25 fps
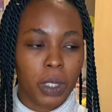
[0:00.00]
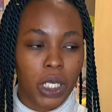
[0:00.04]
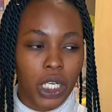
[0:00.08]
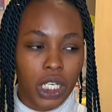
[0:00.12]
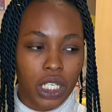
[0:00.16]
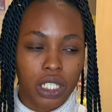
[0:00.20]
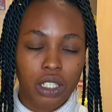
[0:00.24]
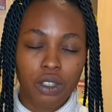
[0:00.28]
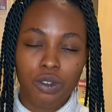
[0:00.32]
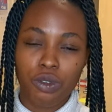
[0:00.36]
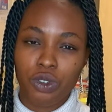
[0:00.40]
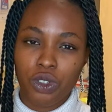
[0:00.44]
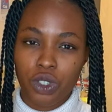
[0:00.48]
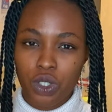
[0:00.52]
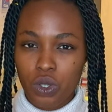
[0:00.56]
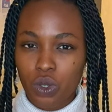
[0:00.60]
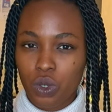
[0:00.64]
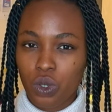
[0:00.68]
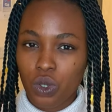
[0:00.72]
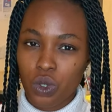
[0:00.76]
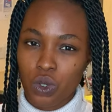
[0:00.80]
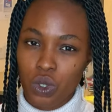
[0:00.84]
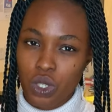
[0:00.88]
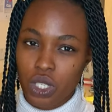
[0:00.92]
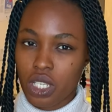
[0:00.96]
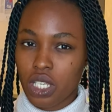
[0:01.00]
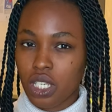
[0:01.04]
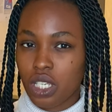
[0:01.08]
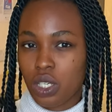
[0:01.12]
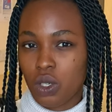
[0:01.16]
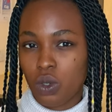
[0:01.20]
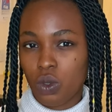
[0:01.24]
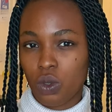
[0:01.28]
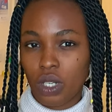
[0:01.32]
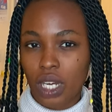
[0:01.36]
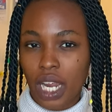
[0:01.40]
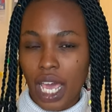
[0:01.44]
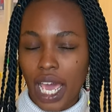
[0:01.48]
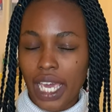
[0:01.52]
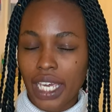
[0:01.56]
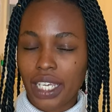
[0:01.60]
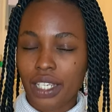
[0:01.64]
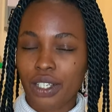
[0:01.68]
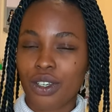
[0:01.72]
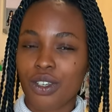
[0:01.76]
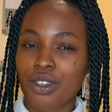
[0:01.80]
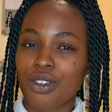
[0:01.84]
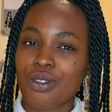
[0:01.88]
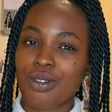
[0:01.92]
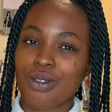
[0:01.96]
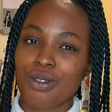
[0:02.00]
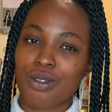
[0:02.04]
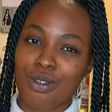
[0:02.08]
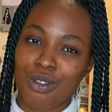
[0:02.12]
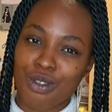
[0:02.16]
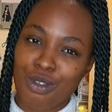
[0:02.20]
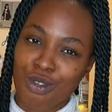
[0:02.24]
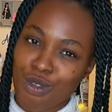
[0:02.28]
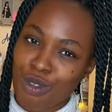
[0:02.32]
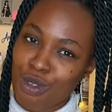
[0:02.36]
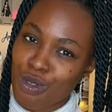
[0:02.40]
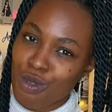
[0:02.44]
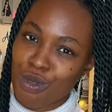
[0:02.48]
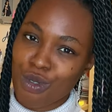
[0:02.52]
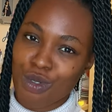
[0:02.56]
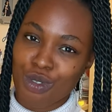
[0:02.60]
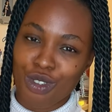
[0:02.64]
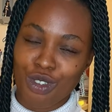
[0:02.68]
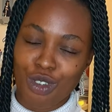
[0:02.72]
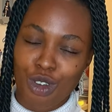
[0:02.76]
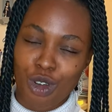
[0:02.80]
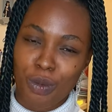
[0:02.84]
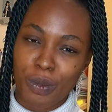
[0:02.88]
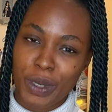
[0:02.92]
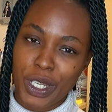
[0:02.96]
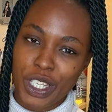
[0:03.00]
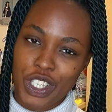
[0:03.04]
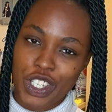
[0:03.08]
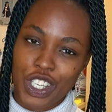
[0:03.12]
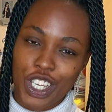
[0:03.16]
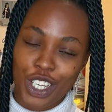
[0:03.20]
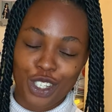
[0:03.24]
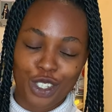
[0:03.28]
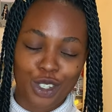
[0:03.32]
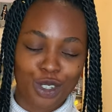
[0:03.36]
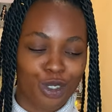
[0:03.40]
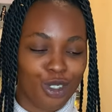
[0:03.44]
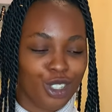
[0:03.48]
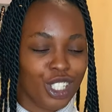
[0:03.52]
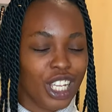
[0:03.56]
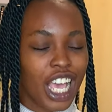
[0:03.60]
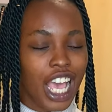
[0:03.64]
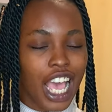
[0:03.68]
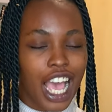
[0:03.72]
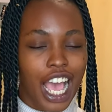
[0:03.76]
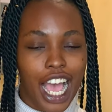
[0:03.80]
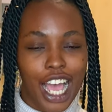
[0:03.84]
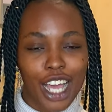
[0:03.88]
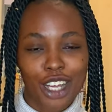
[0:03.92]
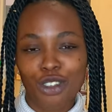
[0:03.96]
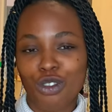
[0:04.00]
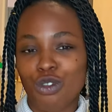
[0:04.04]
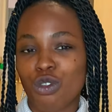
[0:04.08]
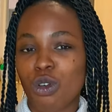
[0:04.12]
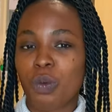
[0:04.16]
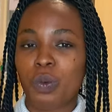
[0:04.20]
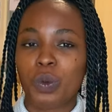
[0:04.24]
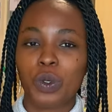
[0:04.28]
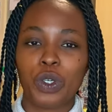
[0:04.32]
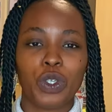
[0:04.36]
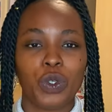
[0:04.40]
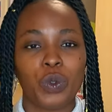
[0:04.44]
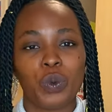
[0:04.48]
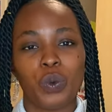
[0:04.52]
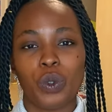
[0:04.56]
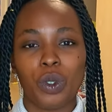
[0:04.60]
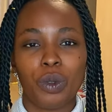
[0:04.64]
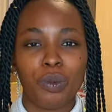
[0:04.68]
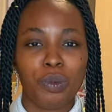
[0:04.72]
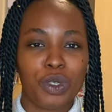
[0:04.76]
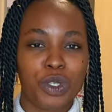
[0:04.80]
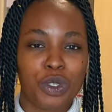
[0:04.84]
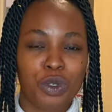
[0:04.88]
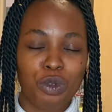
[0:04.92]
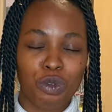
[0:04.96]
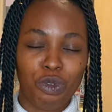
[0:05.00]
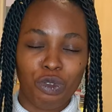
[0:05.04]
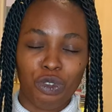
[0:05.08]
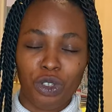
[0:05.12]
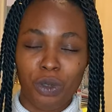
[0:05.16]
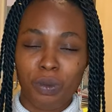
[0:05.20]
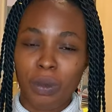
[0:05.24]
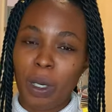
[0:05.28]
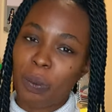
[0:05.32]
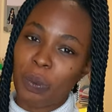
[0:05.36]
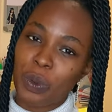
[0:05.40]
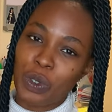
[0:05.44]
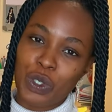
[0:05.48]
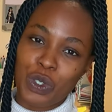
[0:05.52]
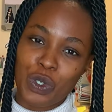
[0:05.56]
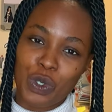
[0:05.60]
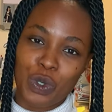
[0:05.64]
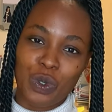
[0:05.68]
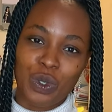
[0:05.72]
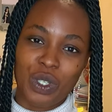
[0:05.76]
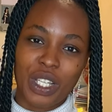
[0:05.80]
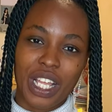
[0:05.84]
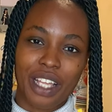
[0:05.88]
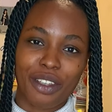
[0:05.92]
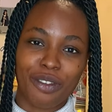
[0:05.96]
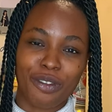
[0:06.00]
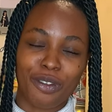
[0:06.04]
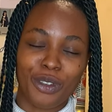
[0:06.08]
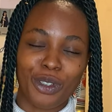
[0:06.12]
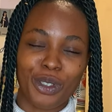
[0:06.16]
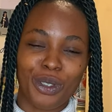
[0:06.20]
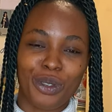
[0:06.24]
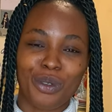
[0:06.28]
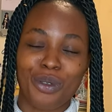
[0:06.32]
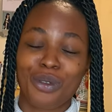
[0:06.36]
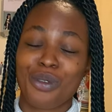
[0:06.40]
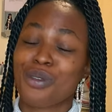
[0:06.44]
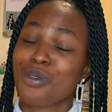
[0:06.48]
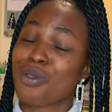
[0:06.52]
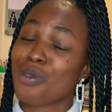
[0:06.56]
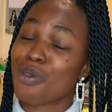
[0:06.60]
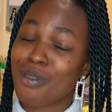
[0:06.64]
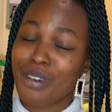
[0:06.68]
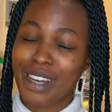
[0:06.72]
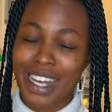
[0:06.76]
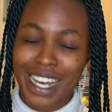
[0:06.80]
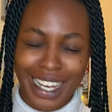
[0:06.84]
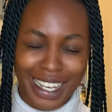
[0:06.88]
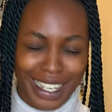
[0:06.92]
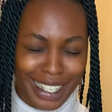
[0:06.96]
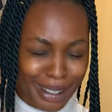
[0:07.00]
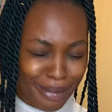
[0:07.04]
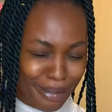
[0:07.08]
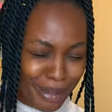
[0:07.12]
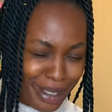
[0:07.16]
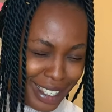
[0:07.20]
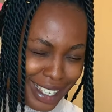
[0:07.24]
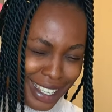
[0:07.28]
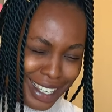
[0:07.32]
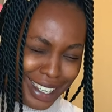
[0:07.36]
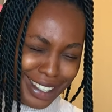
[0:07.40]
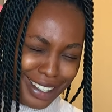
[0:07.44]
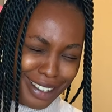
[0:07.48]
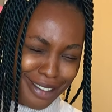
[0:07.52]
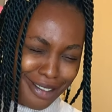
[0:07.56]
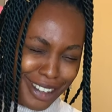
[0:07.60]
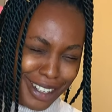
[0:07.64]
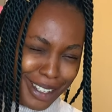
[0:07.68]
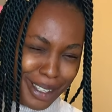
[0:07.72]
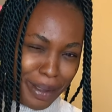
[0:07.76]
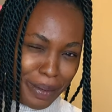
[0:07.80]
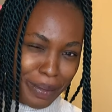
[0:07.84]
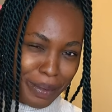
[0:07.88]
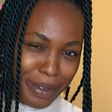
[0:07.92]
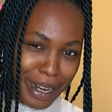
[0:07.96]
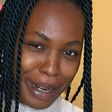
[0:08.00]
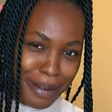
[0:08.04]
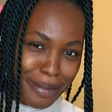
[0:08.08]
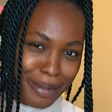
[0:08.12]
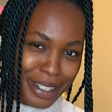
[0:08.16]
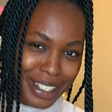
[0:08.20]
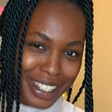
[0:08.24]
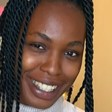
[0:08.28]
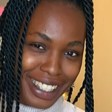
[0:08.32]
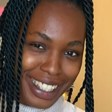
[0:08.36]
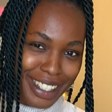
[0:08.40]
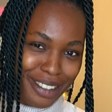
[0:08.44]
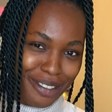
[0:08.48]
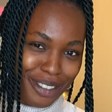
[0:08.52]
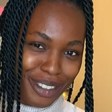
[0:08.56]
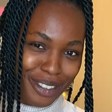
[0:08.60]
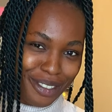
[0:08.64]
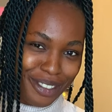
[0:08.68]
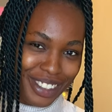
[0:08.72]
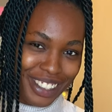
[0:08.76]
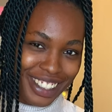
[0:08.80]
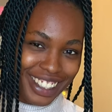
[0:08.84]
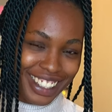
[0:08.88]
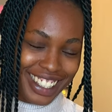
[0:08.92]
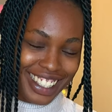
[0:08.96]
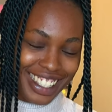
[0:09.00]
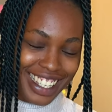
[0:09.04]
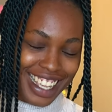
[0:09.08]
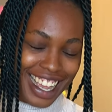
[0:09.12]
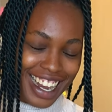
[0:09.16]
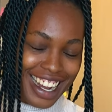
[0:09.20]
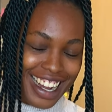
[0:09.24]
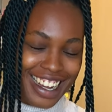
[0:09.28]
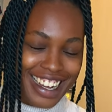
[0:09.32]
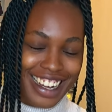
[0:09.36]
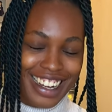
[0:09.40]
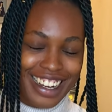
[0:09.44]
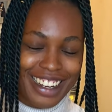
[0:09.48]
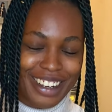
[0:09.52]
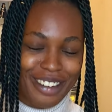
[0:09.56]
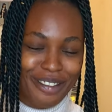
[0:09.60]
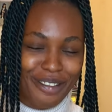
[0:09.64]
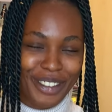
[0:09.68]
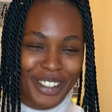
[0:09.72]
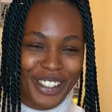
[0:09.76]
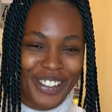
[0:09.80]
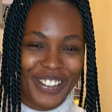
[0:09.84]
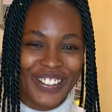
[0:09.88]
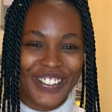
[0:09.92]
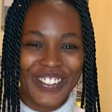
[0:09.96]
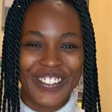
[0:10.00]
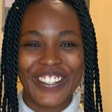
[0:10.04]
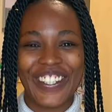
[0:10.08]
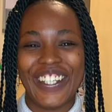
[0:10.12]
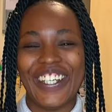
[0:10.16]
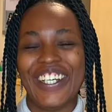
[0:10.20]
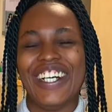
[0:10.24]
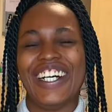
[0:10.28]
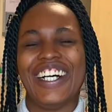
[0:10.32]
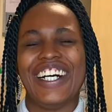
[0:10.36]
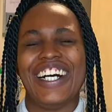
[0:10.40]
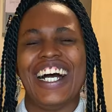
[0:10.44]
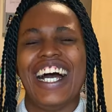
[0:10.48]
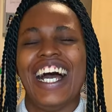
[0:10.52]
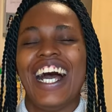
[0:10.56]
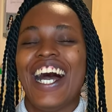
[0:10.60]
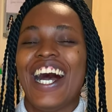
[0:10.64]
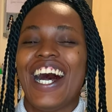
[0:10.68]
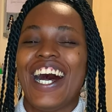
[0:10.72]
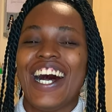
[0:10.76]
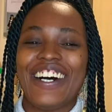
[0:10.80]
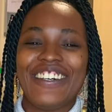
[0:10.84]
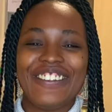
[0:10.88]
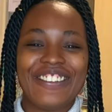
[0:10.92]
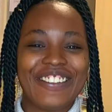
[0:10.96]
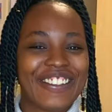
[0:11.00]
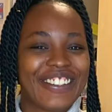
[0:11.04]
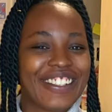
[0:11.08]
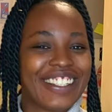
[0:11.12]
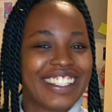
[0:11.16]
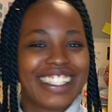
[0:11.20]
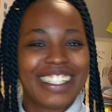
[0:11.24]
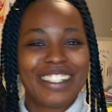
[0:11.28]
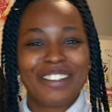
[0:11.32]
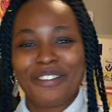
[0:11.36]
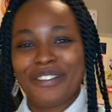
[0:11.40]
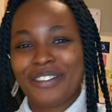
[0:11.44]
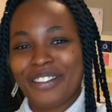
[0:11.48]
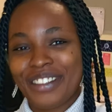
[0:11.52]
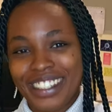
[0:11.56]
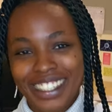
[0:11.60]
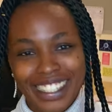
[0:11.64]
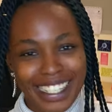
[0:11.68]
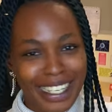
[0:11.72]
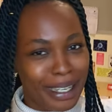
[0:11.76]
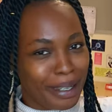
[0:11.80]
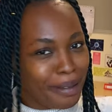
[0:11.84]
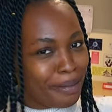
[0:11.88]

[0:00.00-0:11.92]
any video you think you like, just scroll to the comment section and drop what you want me to film. I'm going to do that for you. So guys, please hit the red subscribe button if you've not. I love you. Have a wonderful day.